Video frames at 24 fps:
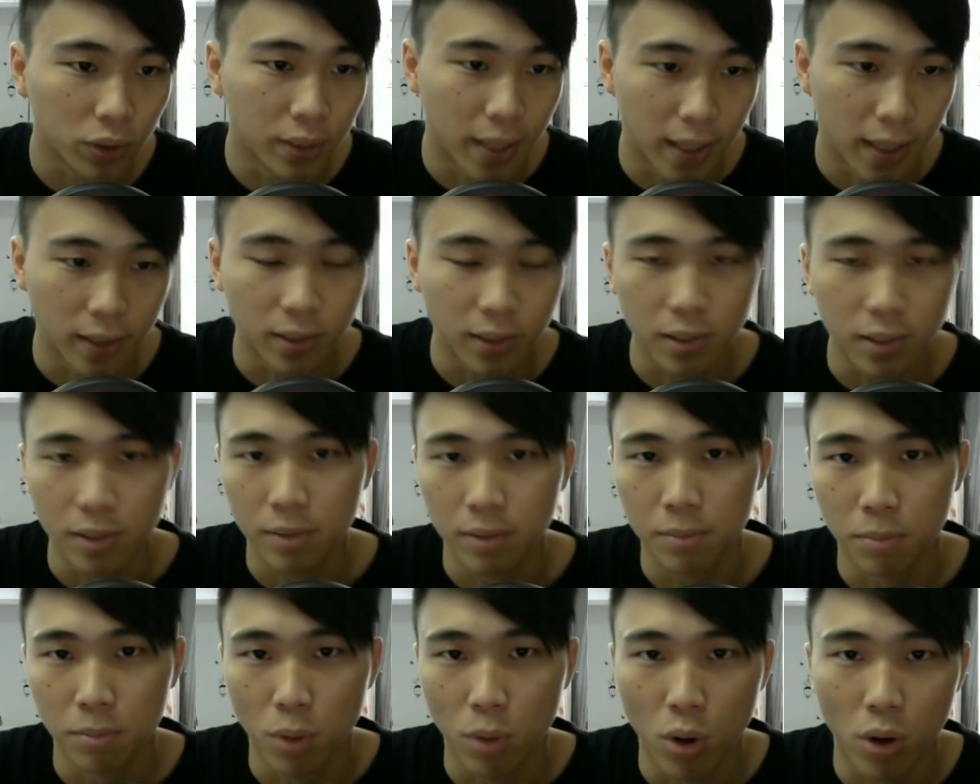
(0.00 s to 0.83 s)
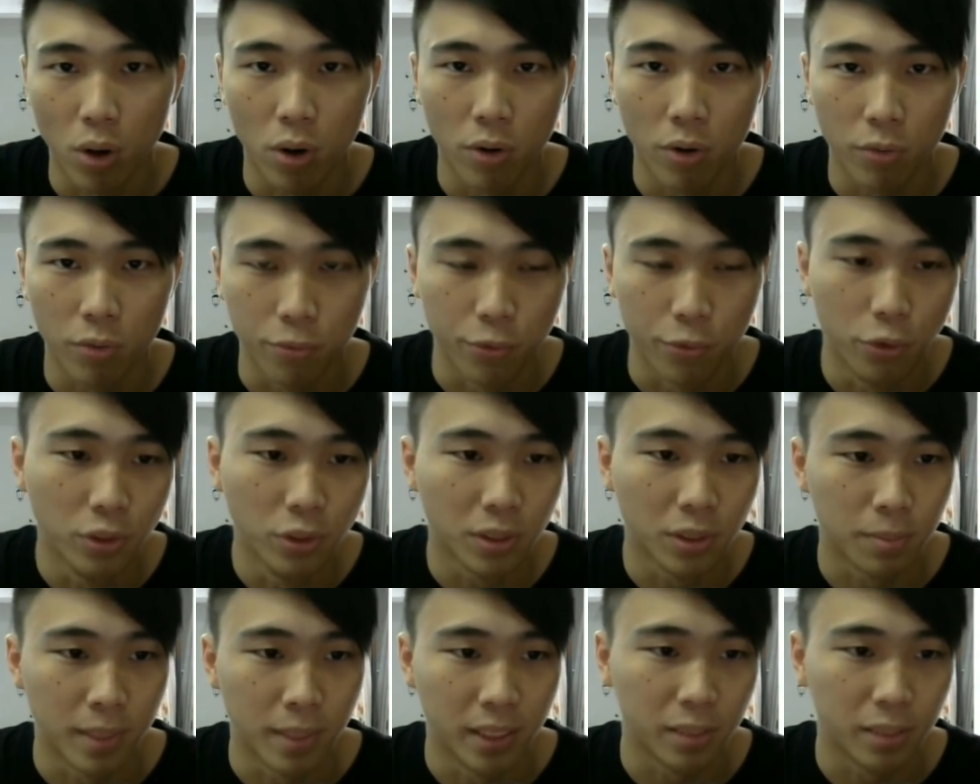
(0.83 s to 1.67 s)
Yes, more
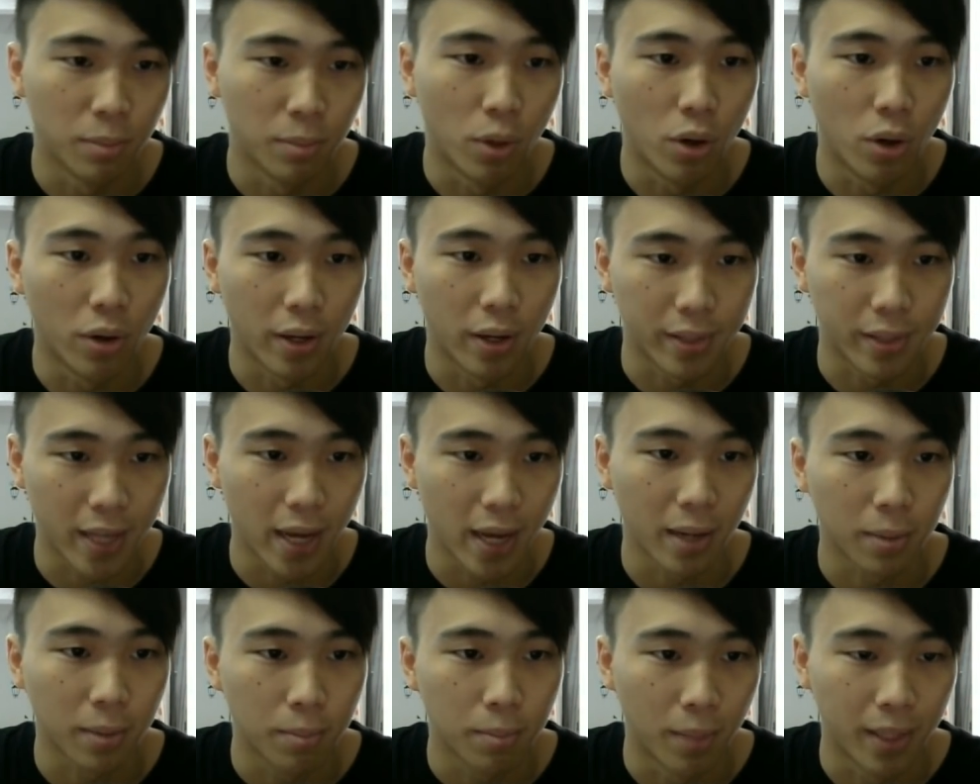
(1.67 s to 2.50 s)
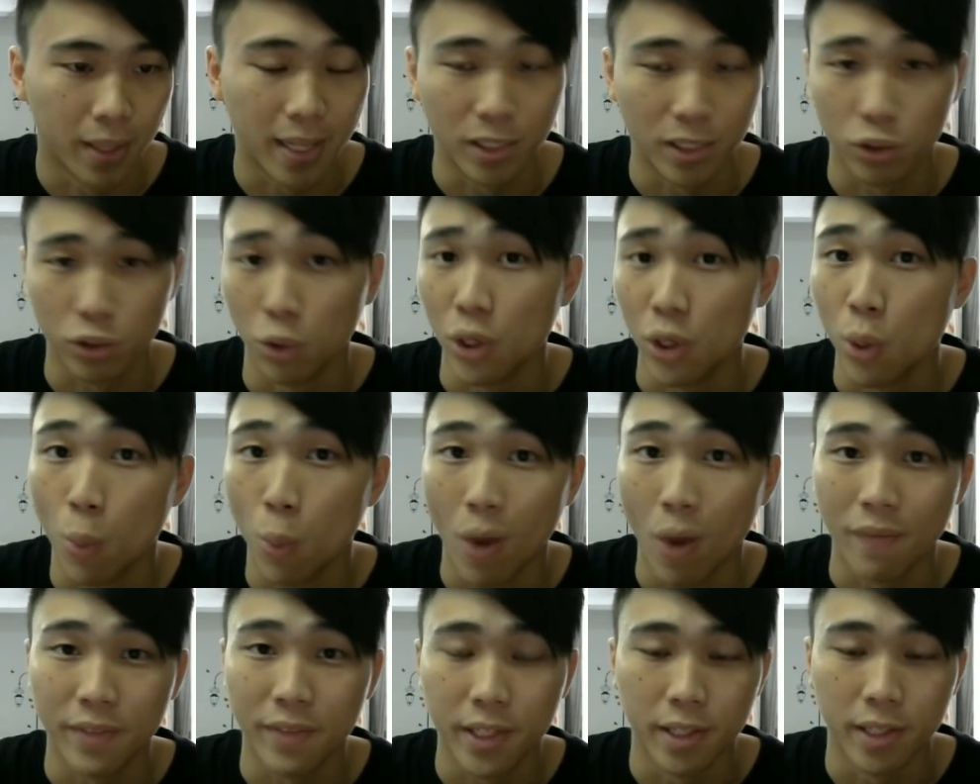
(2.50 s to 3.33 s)
runes means more attack, but that's only
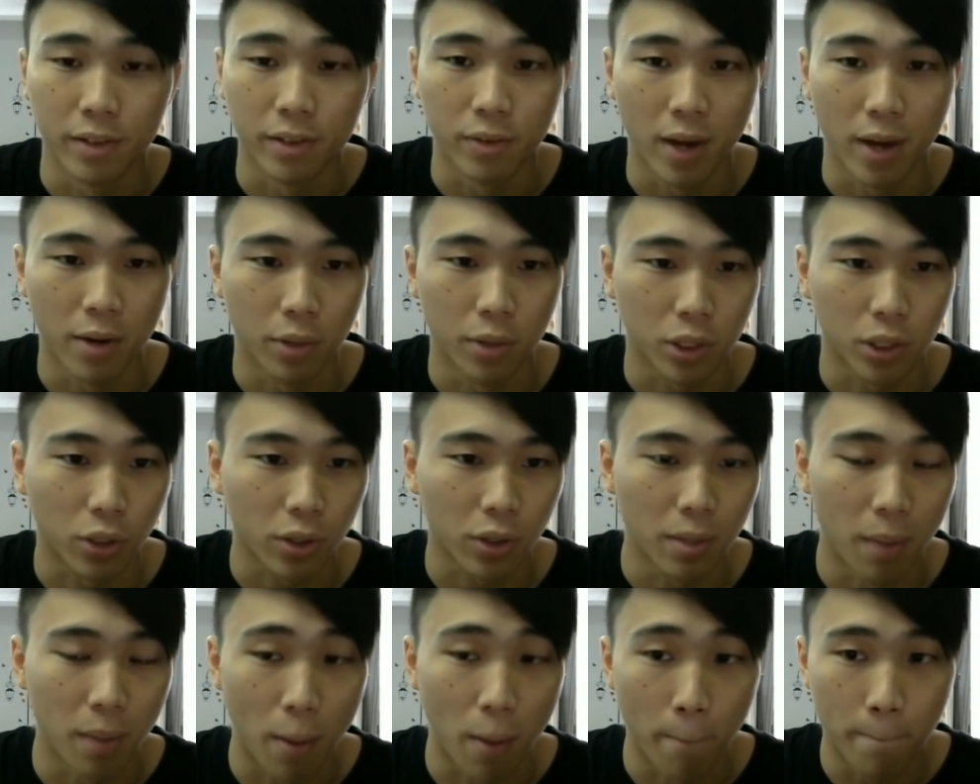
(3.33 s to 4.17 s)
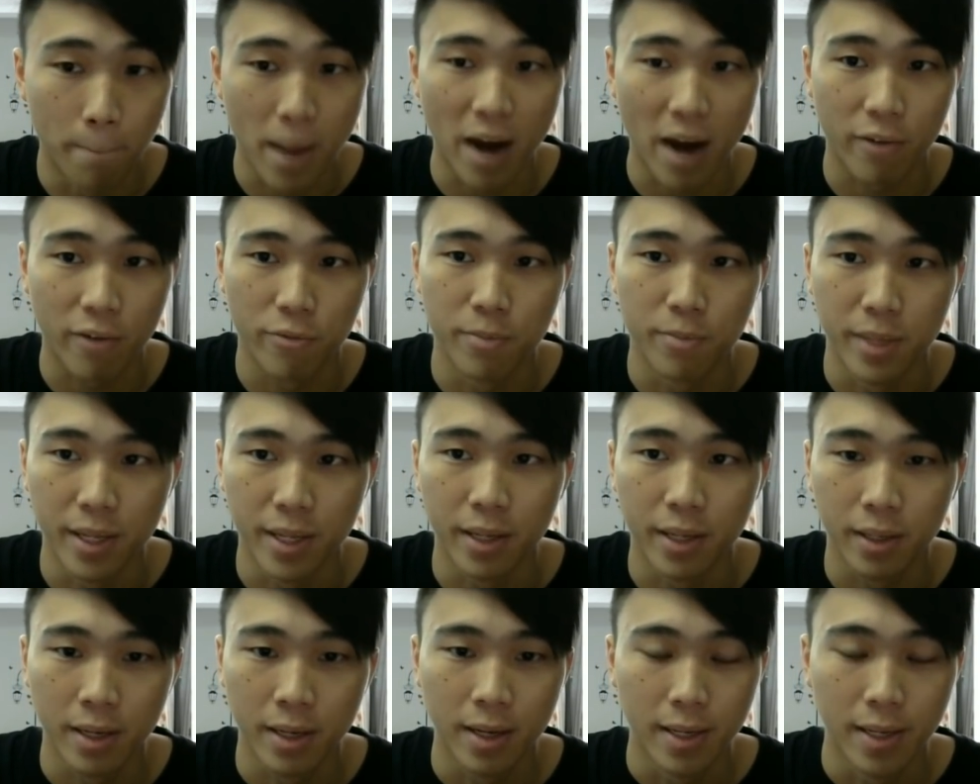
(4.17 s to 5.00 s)
1 turn, right? We're talking about buff,
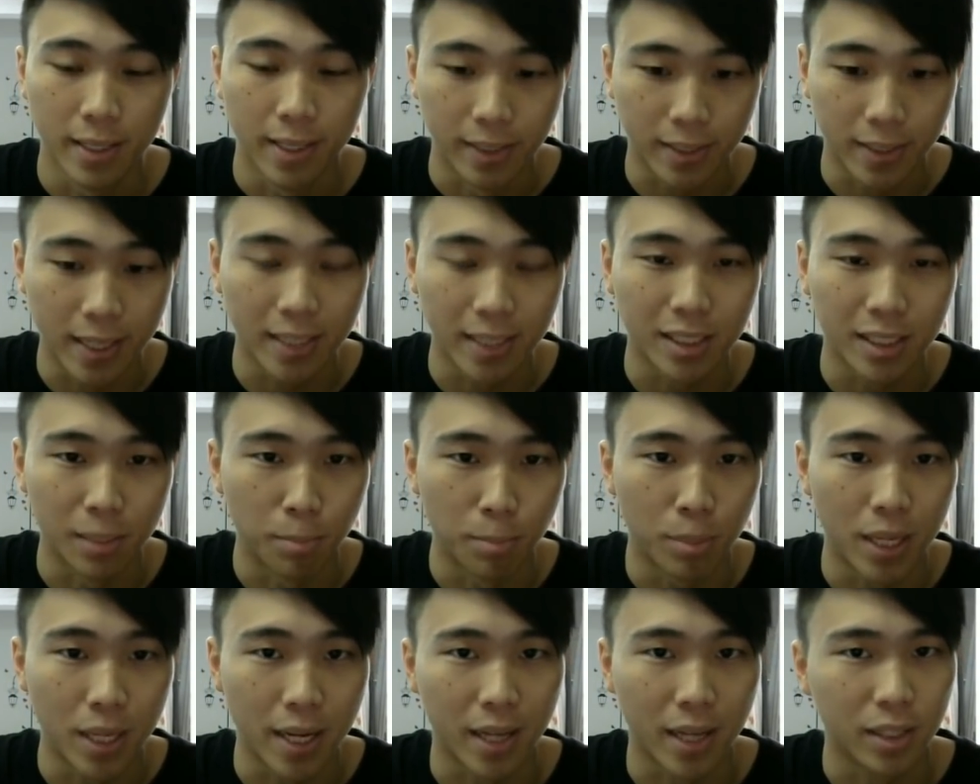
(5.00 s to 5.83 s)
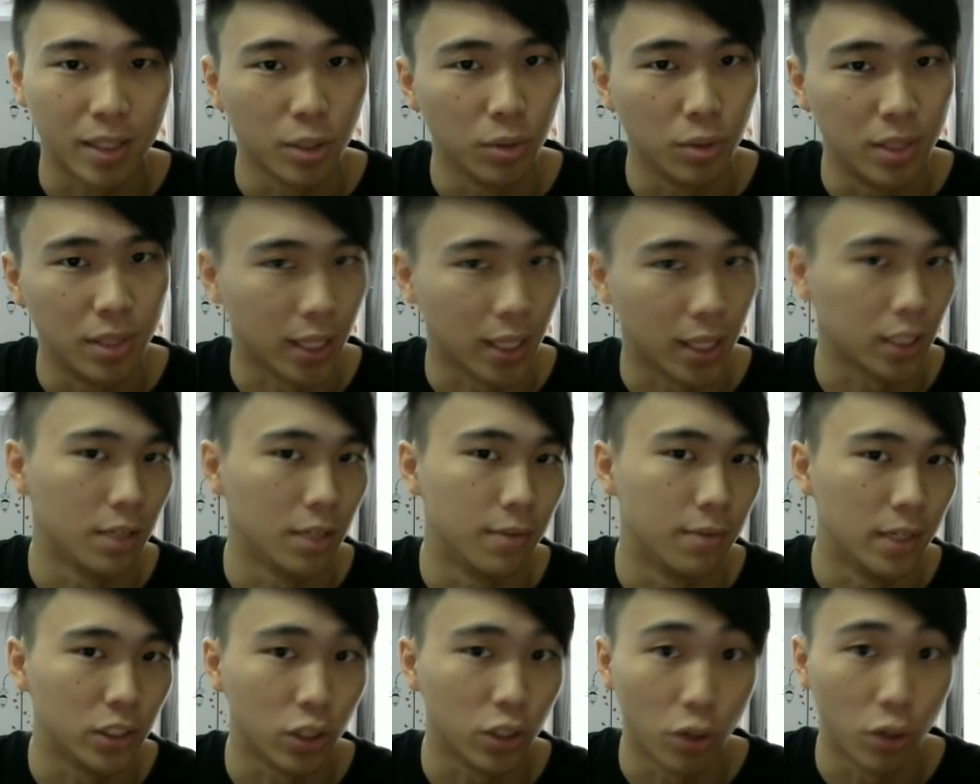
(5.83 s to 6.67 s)
meaning it stays in play until
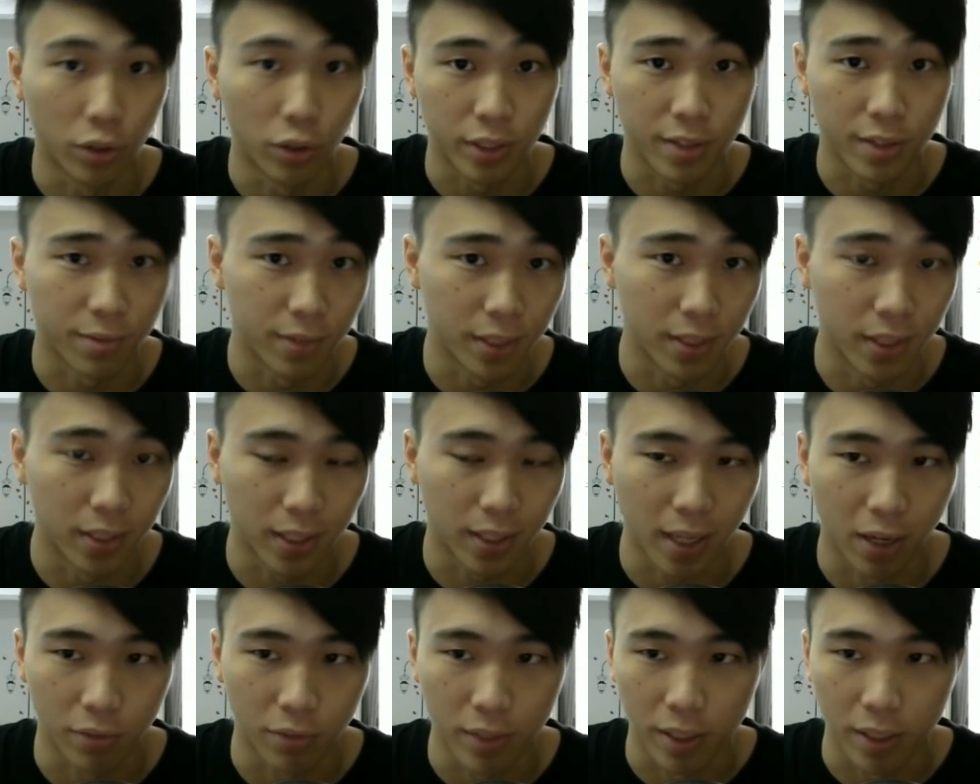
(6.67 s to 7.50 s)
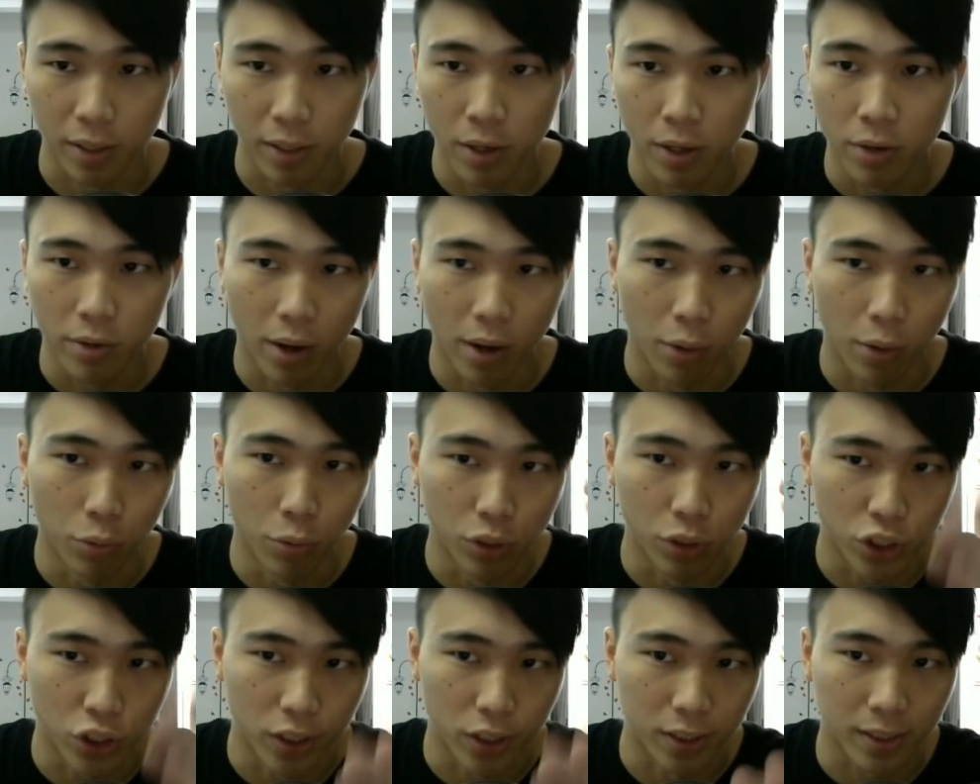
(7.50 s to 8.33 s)
deactivation or defeated kind of thing, right?
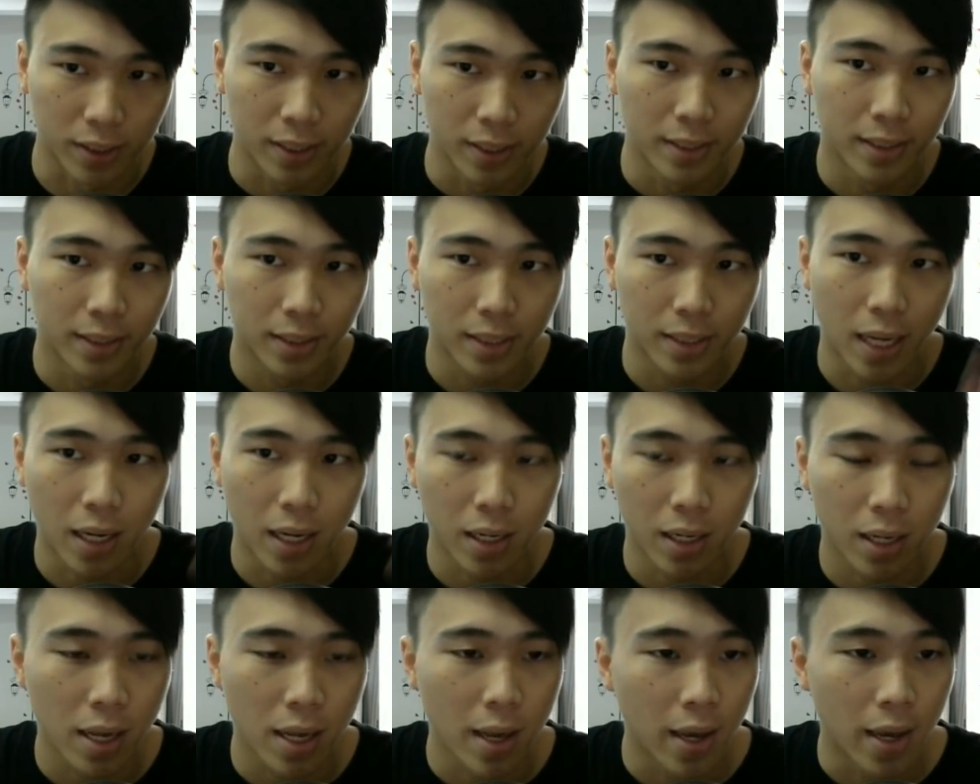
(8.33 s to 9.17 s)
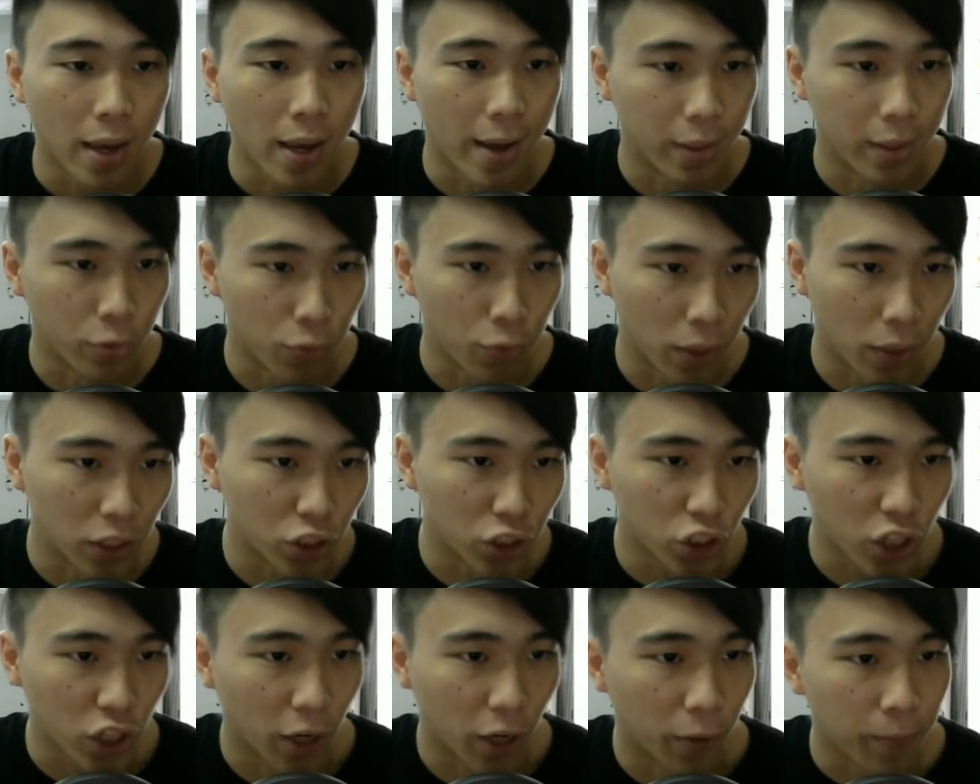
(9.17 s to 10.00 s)
Which is Sang and Yuan
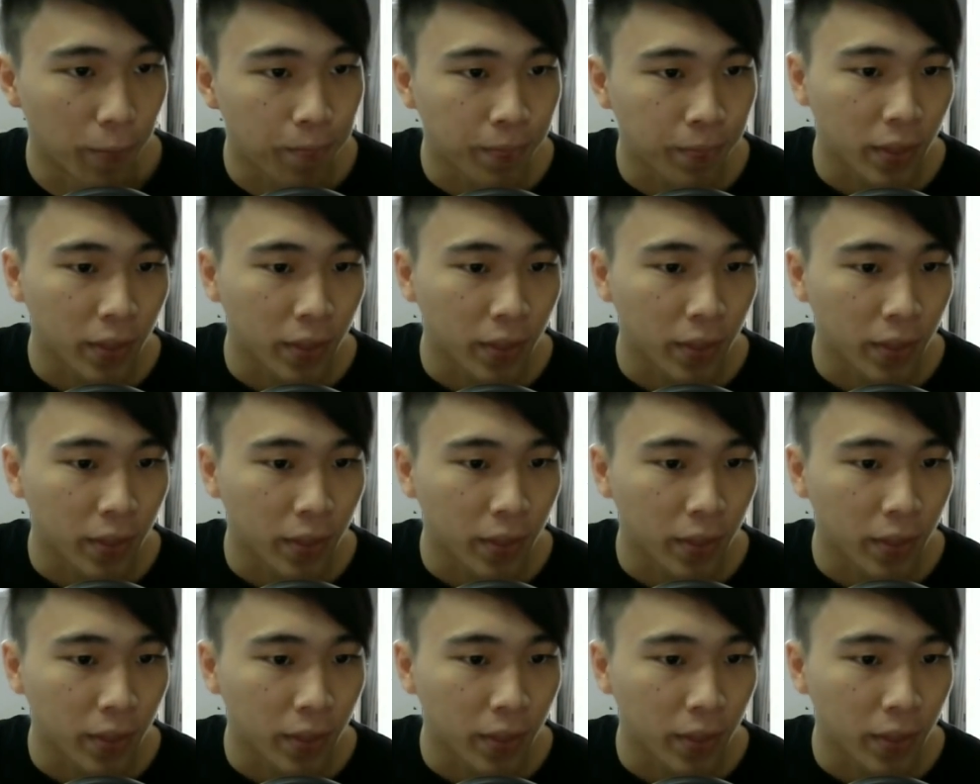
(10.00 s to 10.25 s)
Xiao.